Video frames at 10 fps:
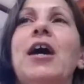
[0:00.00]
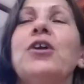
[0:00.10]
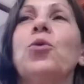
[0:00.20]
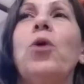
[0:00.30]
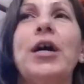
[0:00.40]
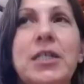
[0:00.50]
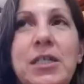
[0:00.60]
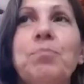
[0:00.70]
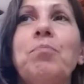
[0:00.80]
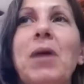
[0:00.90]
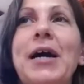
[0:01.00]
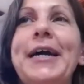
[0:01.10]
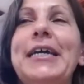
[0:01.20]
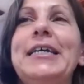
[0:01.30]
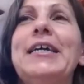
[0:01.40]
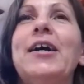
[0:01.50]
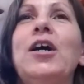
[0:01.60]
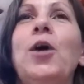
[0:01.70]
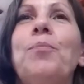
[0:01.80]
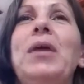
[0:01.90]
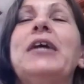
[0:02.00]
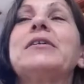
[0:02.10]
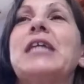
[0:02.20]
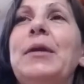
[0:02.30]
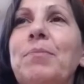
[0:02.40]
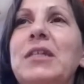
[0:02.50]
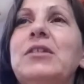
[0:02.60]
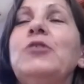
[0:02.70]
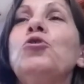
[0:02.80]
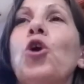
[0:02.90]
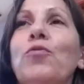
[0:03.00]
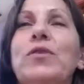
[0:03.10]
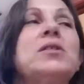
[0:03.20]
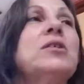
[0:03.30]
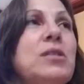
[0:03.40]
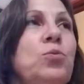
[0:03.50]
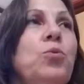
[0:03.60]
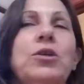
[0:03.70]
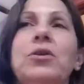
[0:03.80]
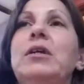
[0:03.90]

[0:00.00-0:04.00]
Otherwise, my excitement and nervousness will